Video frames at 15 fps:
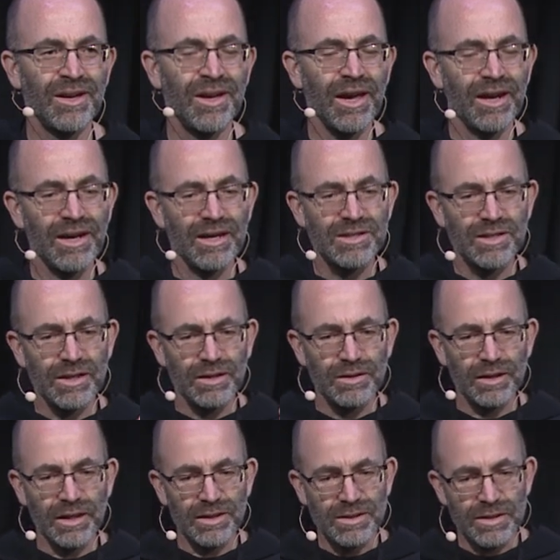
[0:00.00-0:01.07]
And
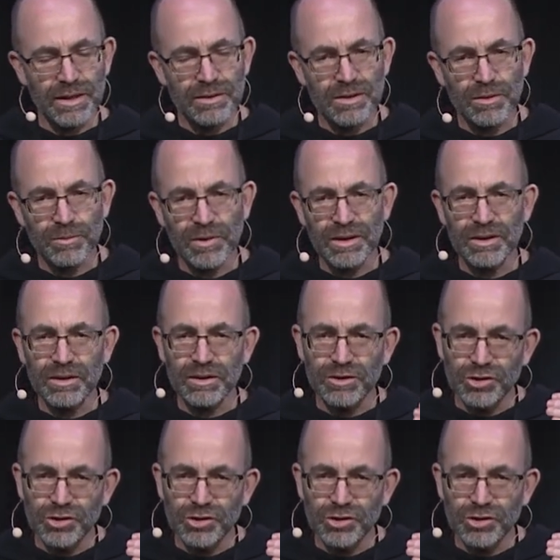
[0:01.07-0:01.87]
he said to me,